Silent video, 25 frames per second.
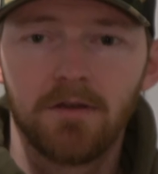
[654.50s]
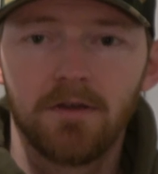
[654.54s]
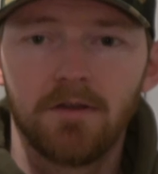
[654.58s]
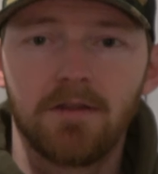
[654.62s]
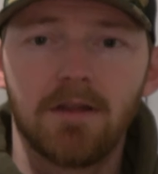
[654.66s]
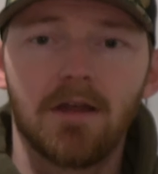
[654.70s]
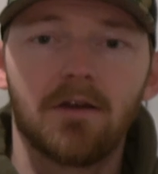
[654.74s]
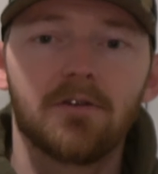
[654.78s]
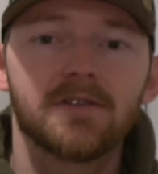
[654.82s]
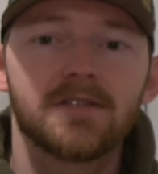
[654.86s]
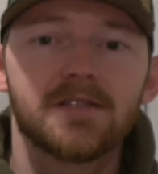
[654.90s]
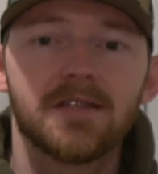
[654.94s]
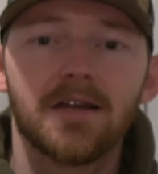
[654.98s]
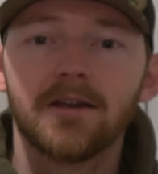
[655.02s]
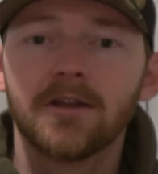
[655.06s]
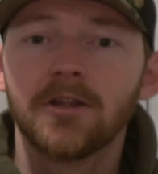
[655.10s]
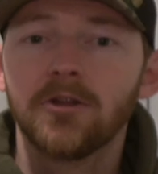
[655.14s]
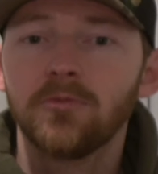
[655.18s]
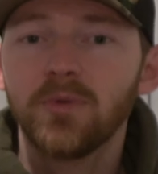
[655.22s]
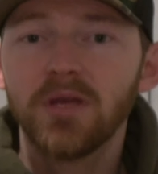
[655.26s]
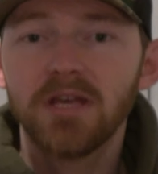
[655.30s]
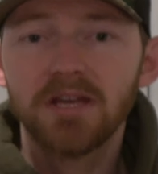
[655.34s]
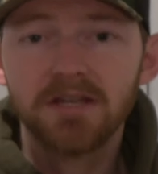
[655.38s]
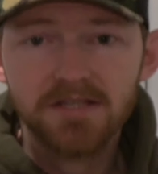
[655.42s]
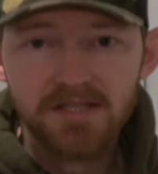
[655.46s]
Now, it's not going
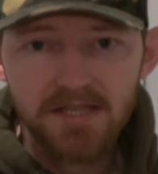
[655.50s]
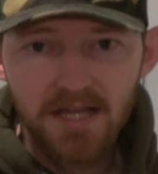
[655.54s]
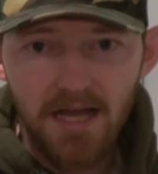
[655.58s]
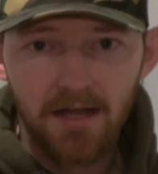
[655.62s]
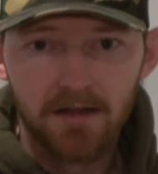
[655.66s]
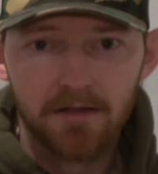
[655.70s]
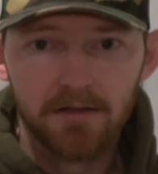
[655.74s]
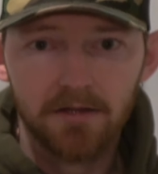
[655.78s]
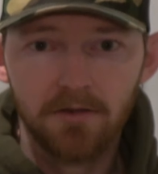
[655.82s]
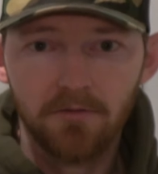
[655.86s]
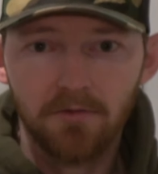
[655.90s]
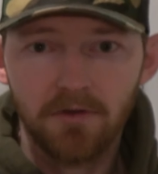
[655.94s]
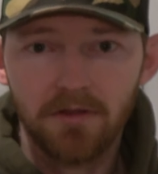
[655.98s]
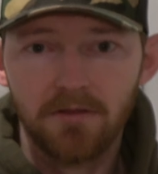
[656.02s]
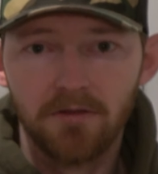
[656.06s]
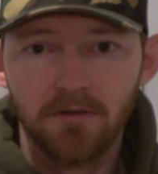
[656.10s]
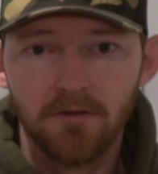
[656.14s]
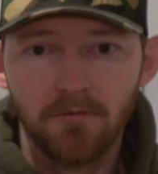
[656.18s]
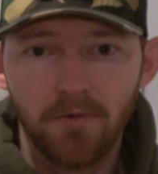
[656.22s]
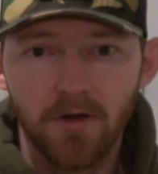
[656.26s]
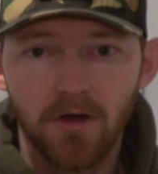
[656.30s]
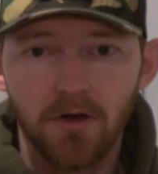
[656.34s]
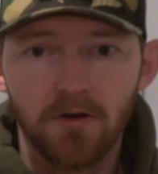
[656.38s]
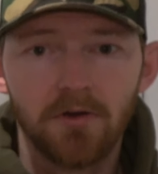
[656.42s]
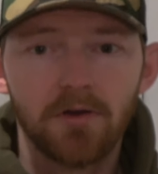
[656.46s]
to be exactly with your
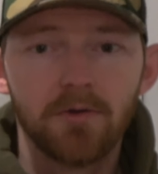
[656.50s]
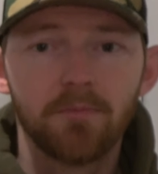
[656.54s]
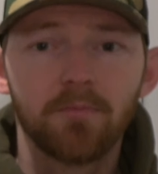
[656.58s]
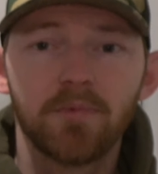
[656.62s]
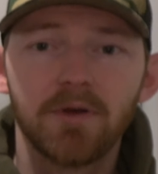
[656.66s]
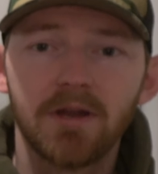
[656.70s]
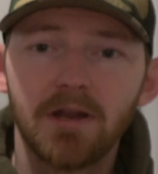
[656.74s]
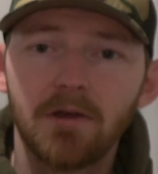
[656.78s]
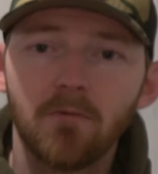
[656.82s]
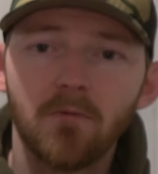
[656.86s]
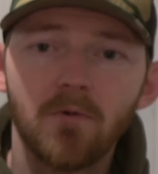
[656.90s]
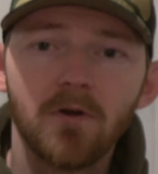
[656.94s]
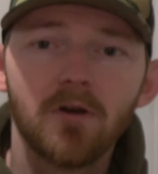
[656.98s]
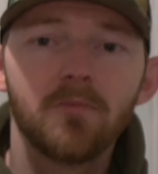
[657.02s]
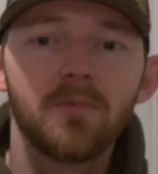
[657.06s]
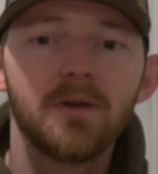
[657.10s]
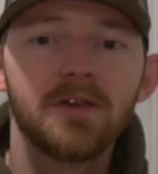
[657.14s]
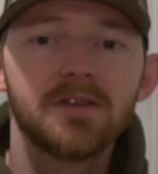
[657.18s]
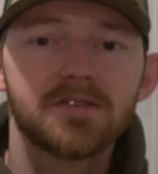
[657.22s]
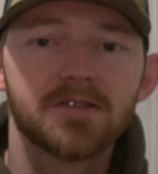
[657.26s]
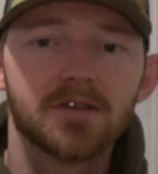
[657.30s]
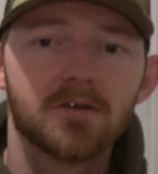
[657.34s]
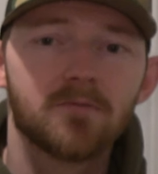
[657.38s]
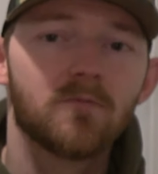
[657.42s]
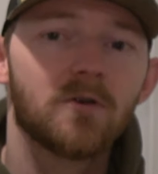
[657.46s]
bow, but it will be
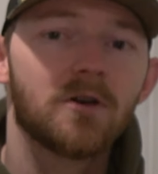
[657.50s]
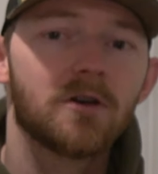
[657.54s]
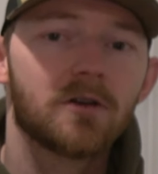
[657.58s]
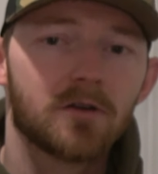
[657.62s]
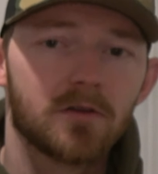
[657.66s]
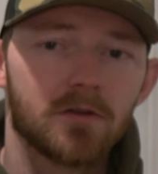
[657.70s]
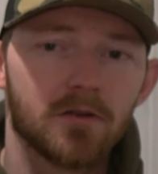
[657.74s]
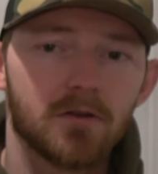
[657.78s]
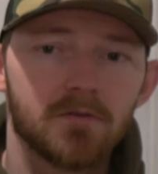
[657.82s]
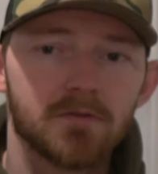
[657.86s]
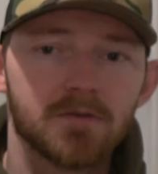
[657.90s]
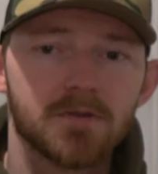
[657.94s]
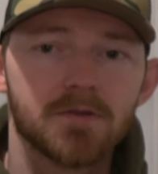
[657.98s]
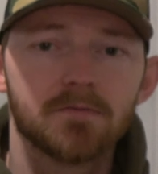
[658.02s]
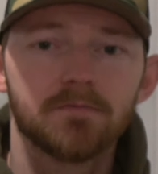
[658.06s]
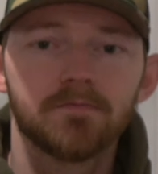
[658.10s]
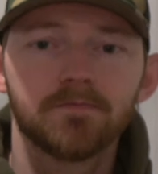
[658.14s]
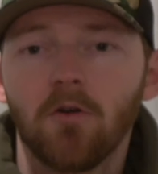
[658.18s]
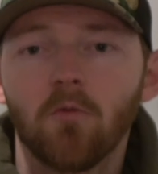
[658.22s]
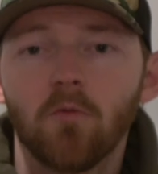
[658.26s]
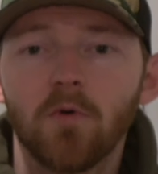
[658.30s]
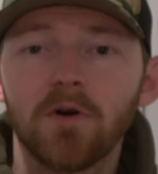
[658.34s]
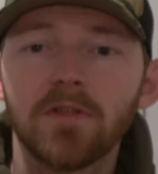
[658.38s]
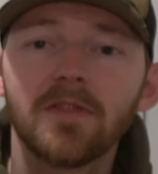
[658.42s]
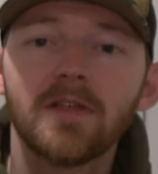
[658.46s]
somewhat close.
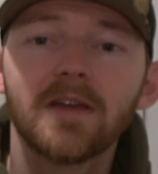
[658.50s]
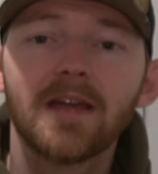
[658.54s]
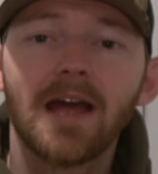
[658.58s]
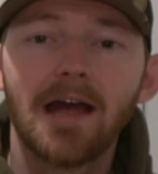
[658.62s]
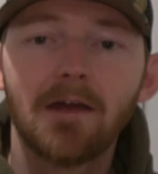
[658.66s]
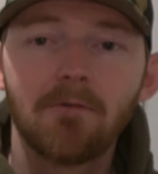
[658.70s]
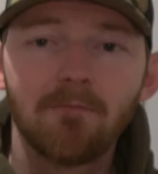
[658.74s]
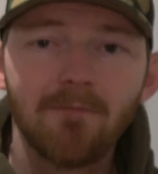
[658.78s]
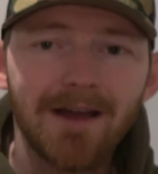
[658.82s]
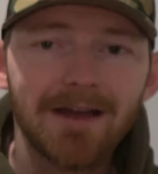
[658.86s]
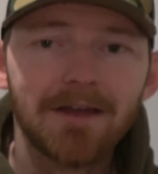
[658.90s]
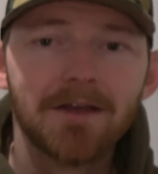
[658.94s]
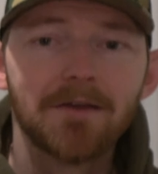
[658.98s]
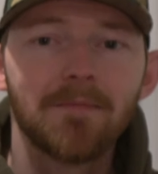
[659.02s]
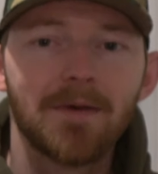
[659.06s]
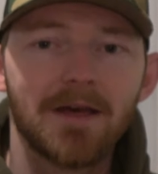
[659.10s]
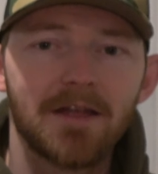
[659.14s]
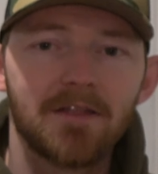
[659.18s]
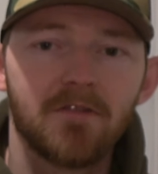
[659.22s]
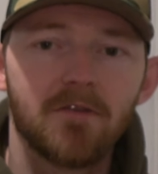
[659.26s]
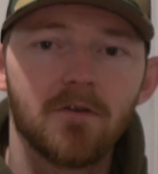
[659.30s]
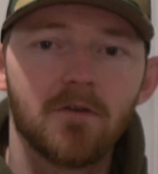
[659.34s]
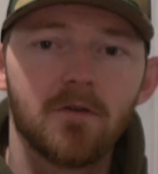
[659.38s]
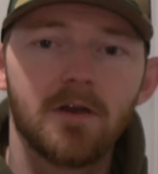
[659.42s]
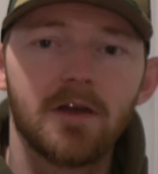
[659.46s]
One thing I
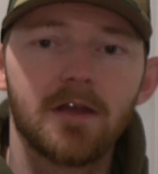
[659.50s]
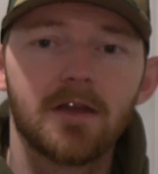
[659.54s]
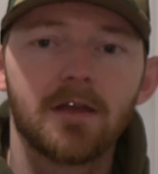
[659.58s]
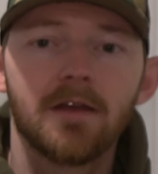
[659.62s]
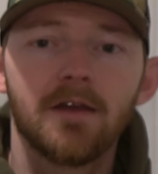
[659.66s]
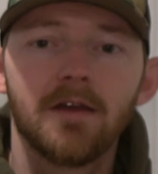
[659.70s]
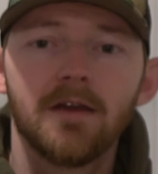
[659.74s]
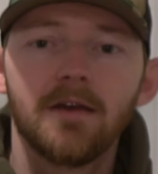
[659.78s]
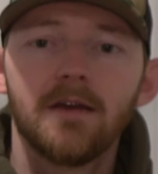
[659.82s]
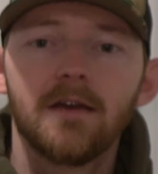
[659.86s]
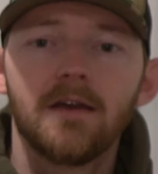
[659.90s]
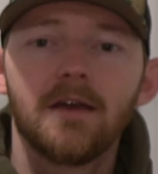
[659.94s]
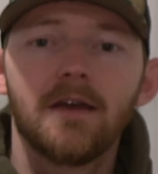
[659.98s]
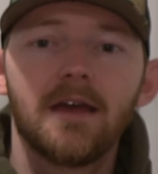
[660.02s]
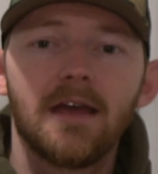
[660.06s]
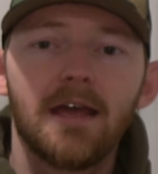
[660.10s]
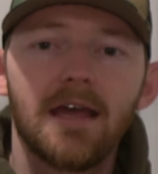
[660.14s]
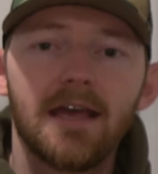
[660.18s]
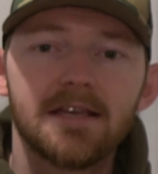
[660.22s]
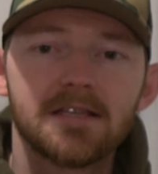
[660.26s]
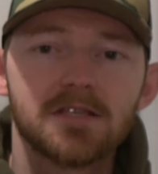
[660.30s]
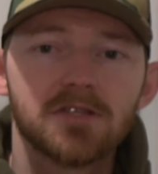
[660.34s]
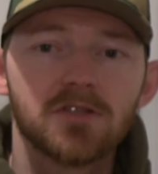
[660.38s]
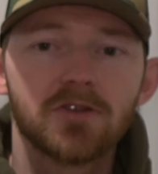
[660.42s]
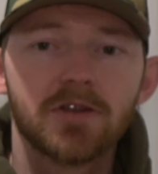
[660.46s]
recommend doing
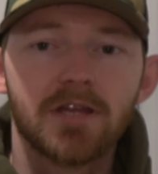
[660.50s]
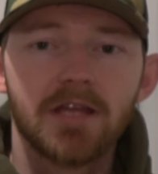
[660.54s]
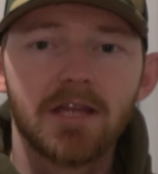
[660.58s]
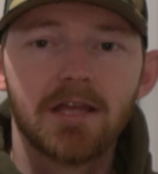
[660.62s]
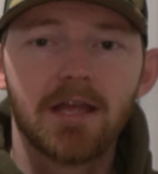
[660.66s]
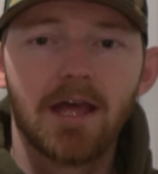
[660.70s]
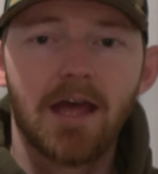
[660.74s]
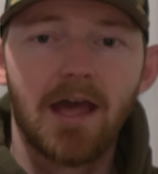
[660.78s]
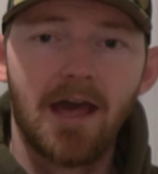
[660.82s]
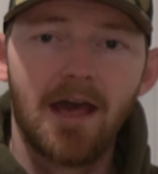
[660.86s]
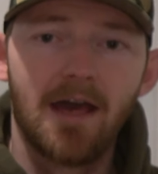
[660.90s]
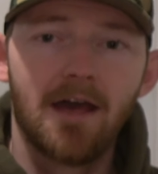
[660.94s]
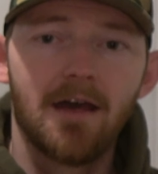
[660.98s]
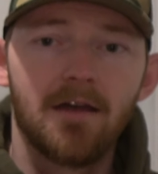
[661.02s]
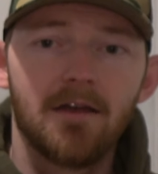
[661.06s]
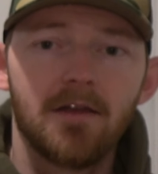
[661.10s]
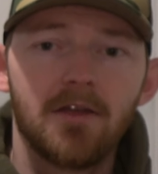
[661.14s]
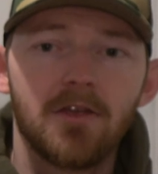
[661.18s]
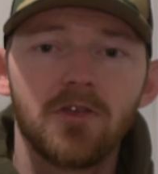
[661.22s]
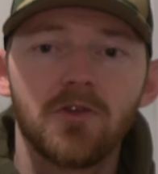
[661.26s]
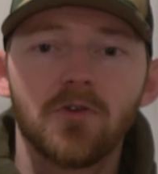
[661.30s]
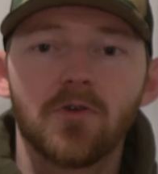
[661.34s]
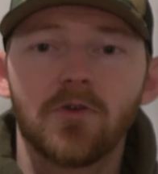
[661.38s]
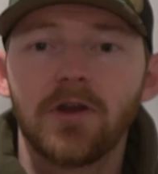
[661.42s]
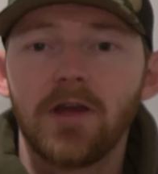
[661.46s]
is looking at
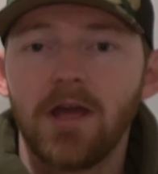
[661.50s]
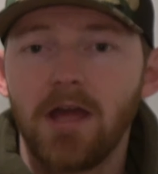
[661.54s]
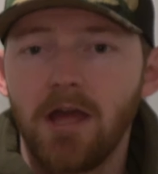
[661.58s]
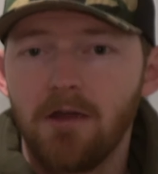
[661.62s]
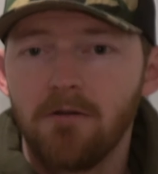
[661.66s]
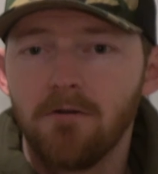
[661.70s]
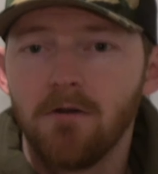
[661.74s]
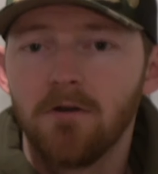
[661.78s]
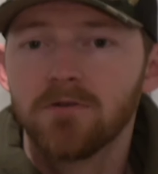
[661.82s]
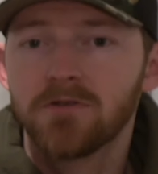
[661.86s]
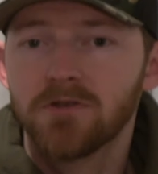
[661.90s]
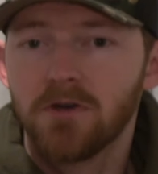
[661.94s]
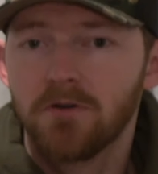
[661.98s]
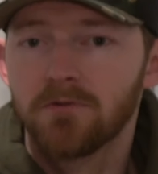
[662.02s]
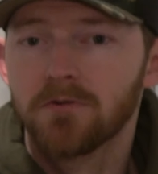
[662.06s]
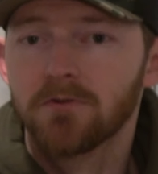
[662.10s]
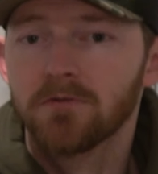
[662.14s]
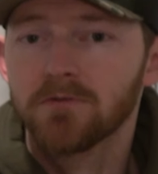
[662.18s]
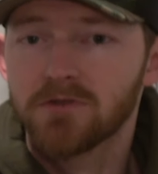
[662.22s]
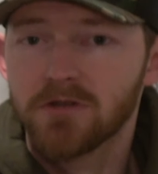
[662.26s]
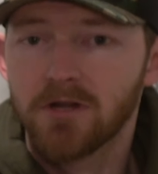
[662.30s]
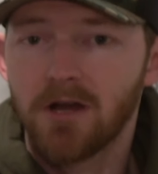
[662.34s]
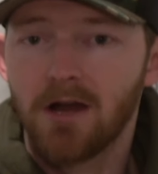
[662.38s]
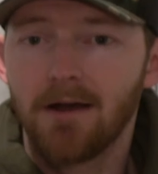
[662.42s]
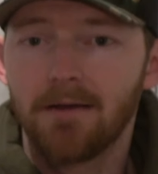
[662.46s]
your arrow total
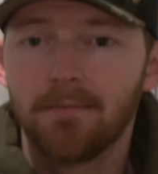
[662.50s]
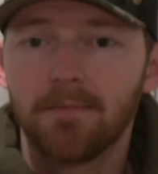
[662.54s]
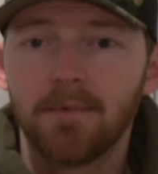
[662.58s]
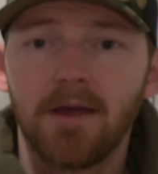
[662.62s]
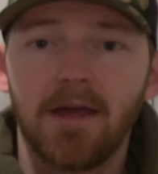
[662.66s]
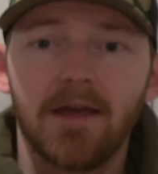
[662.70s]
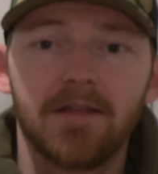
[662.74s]
drop